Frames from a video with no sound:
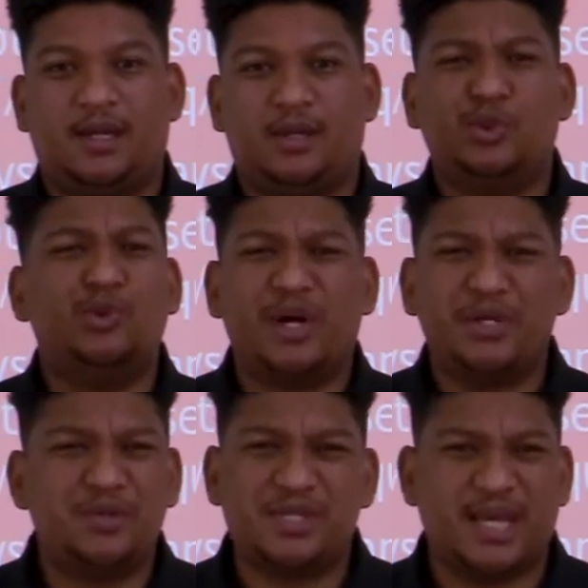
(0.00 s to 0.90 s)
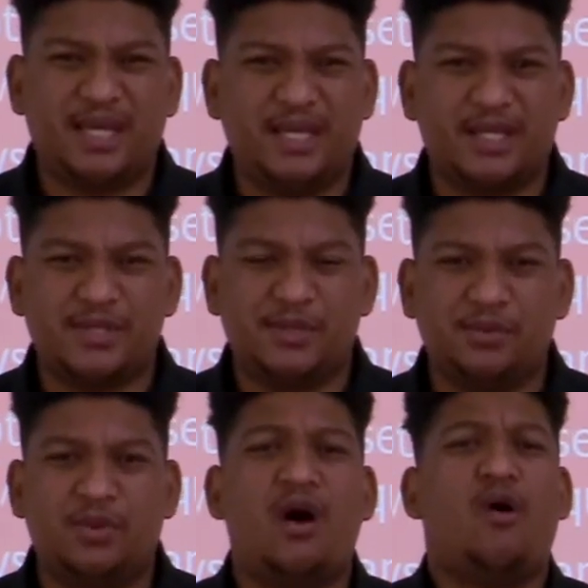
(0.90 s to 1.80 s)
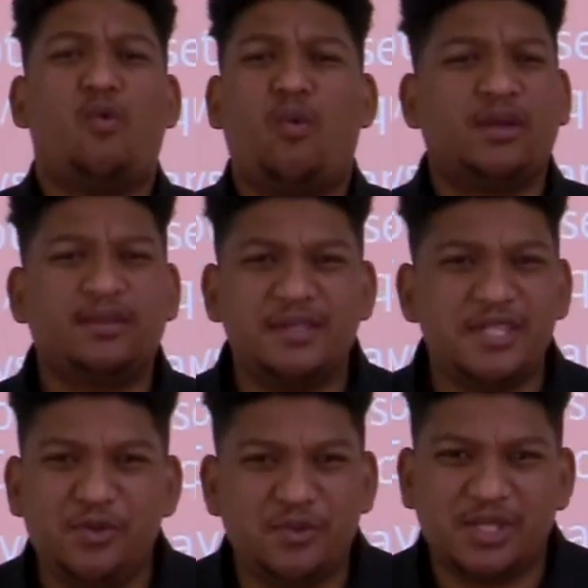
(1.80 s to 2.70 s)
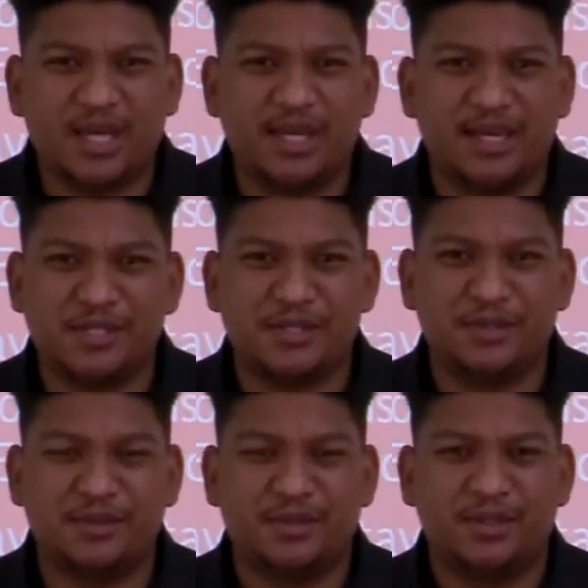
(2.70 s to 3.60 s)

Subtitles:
Who are you saying yes to? What are you saying yes to?